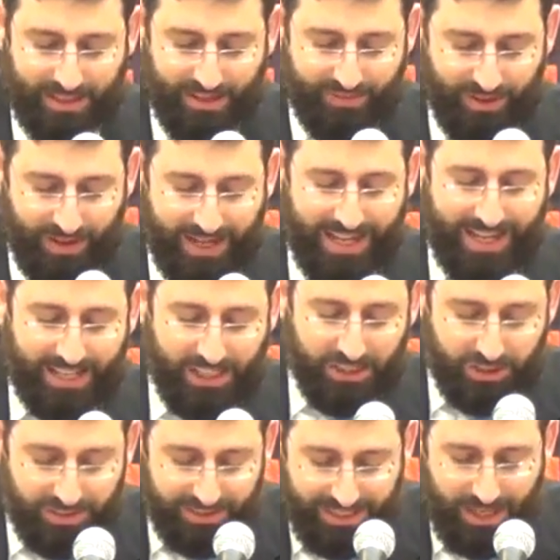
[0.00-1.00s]
Sefer? He
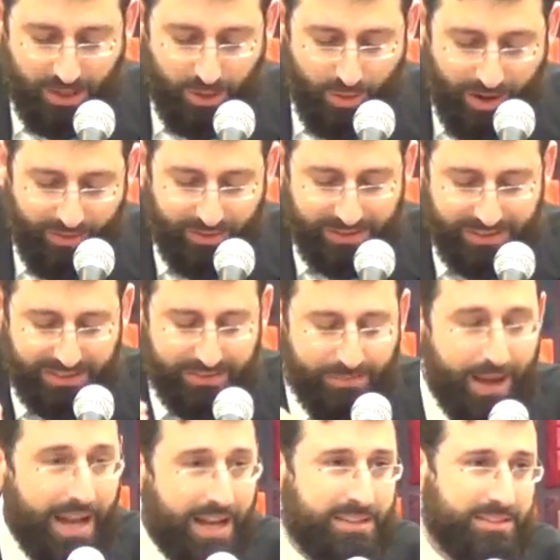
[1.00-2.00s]
should say, whoever
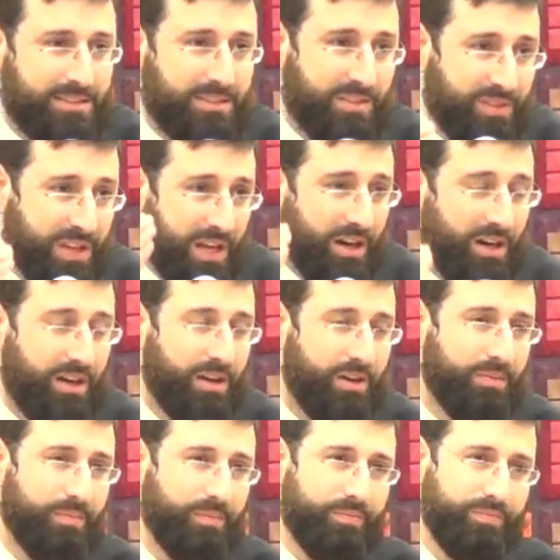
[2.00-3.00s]
smites
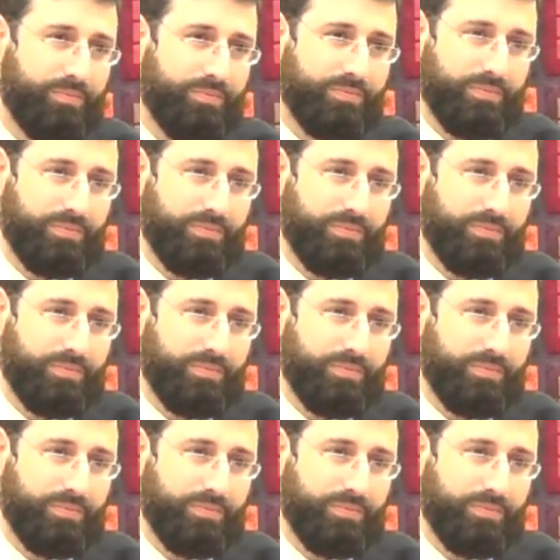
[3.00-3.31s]
Devir.